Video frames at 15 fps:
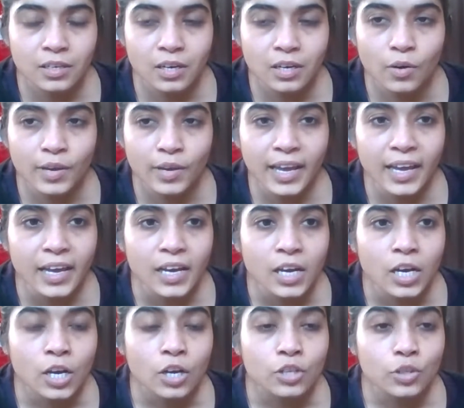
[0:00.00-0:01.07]
Okay,
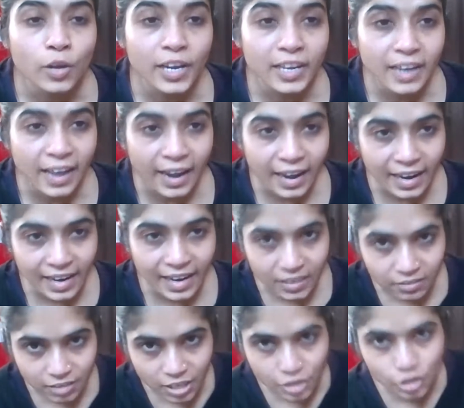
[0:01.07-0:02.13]
so
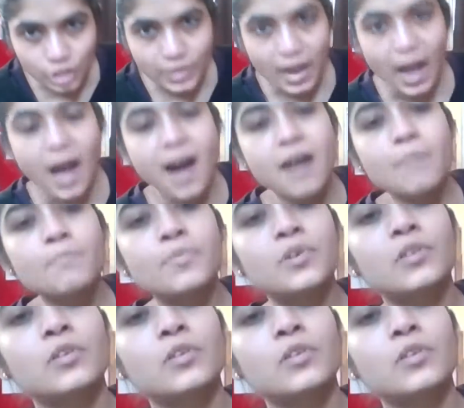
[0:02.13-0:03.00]
inhaling, reaching up